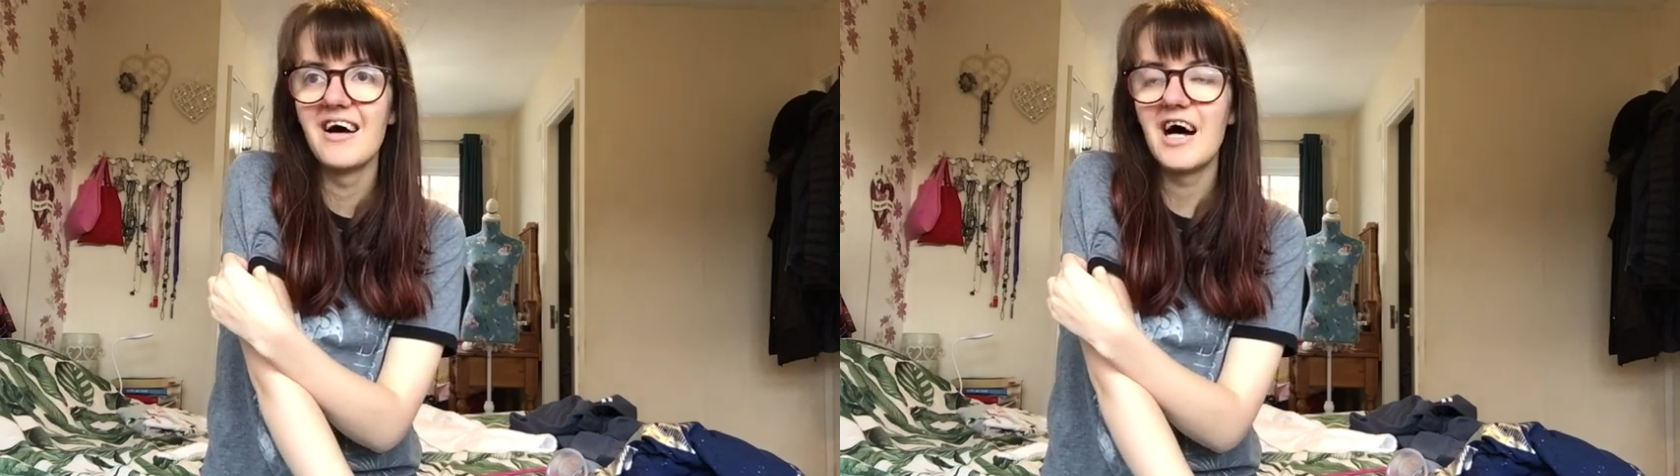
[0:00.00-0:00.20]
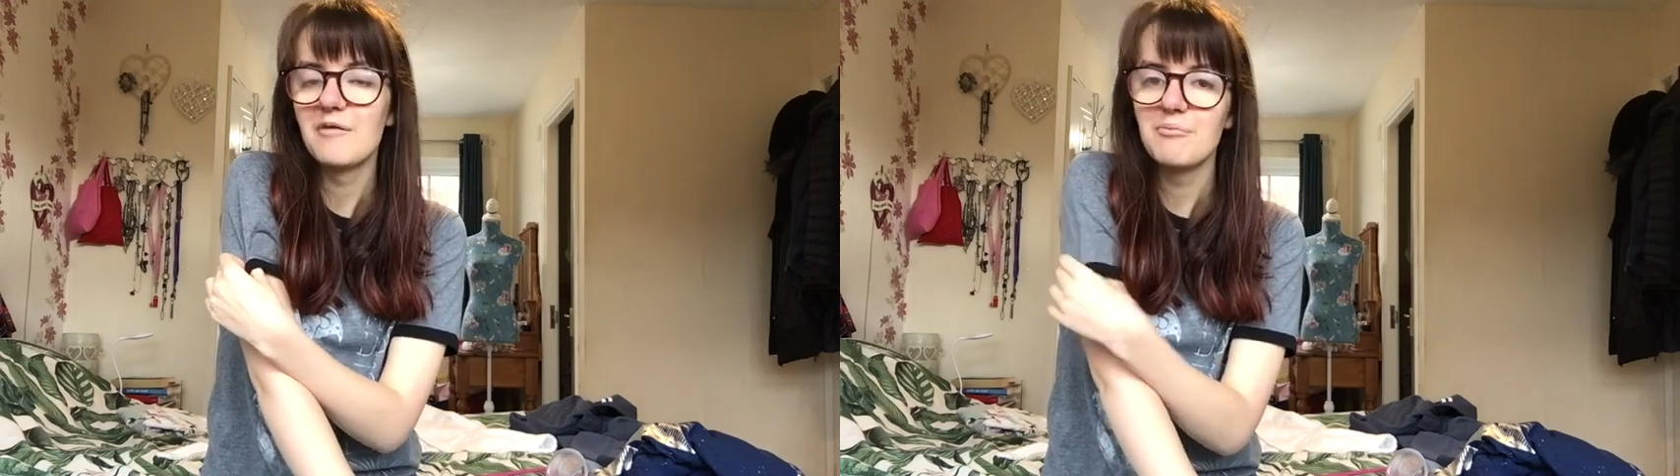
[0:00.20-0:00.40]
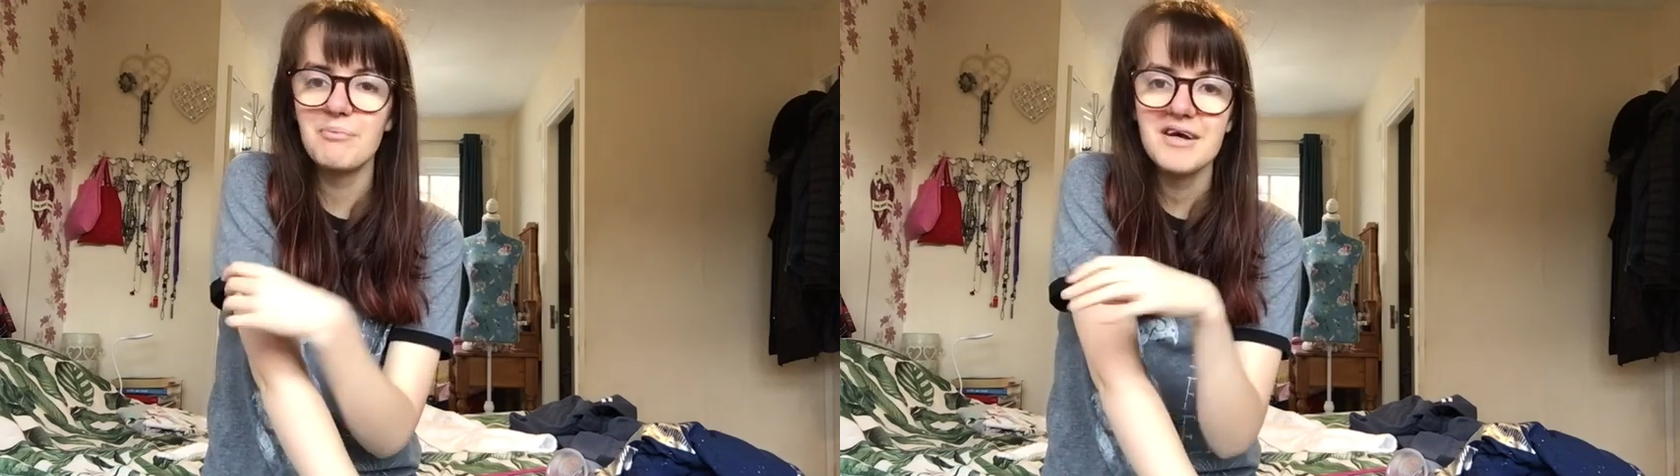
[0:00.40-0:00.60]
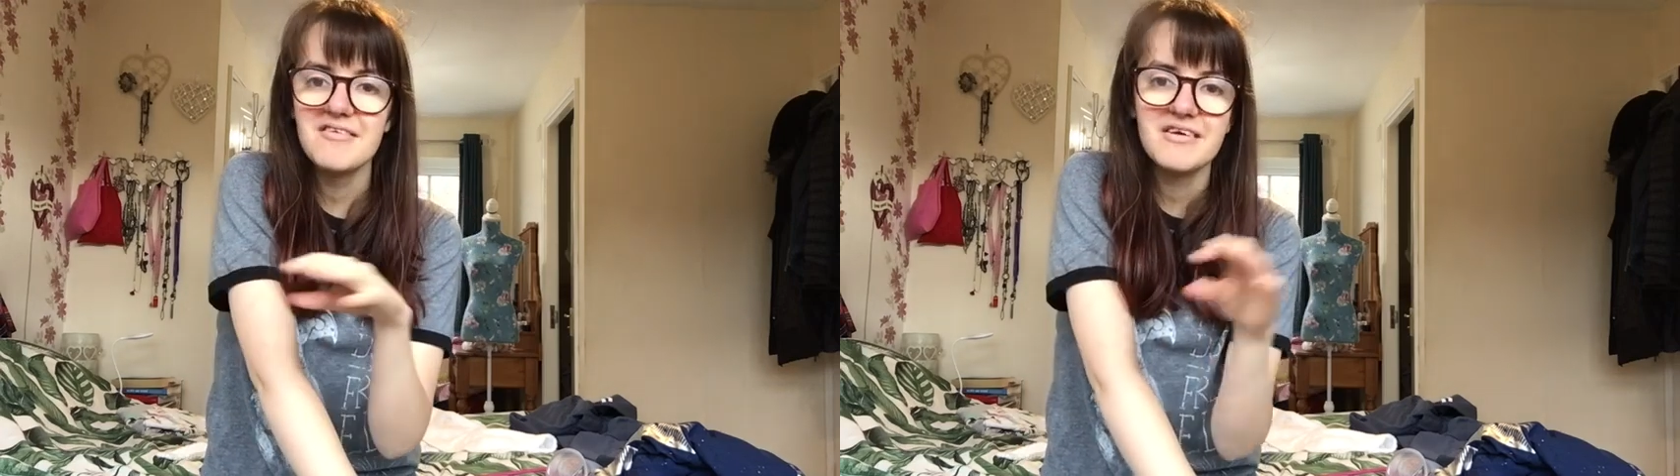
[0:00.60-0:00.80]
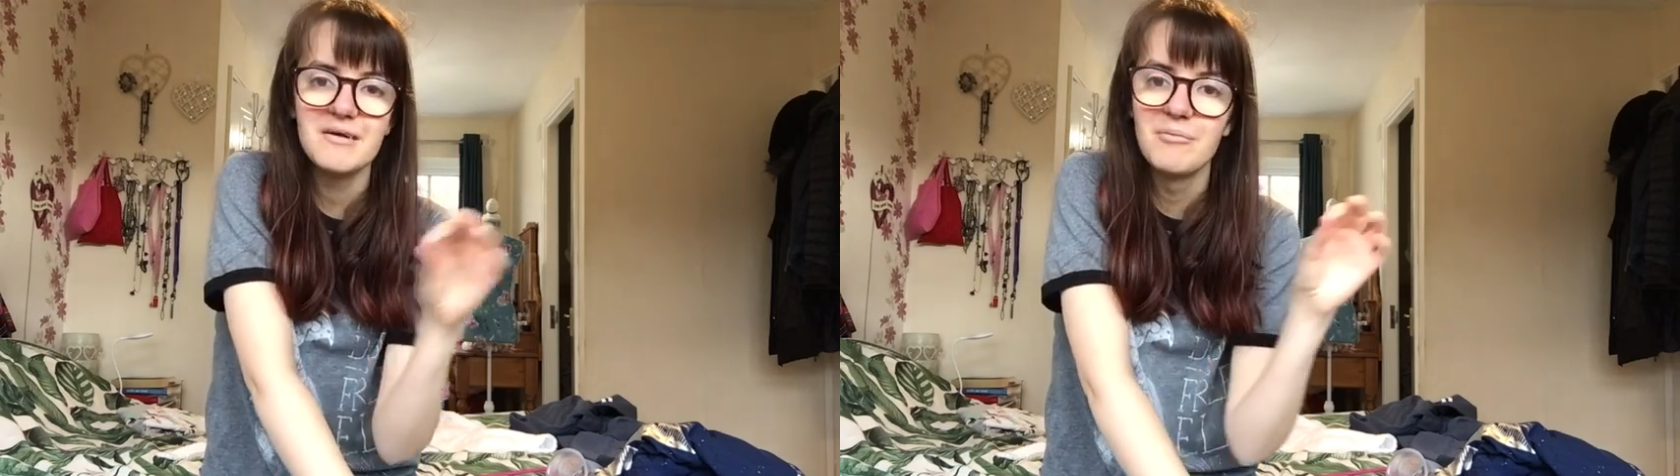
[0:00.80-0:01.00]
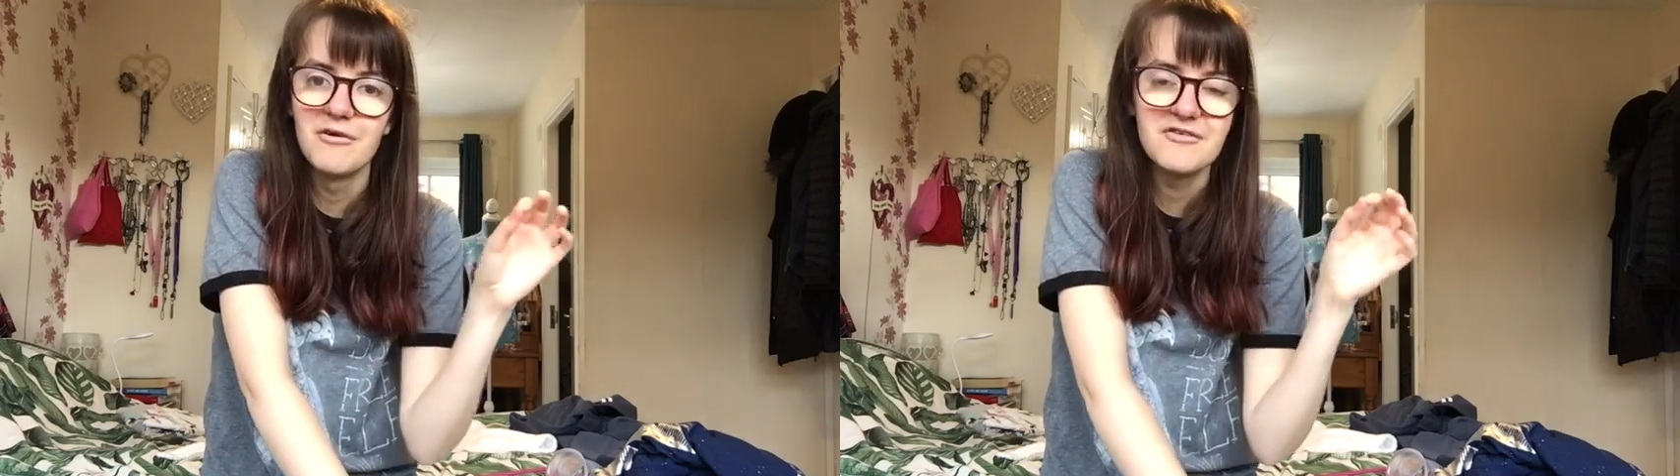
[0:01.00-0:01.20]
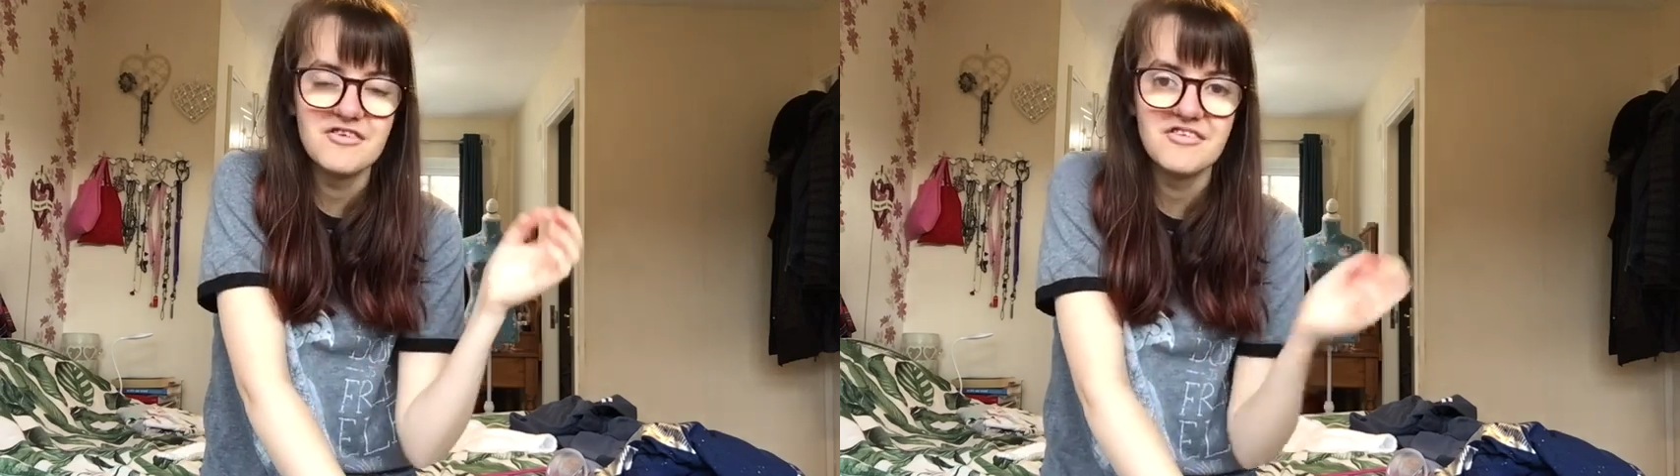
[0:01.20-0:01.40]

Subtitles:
I basically bought it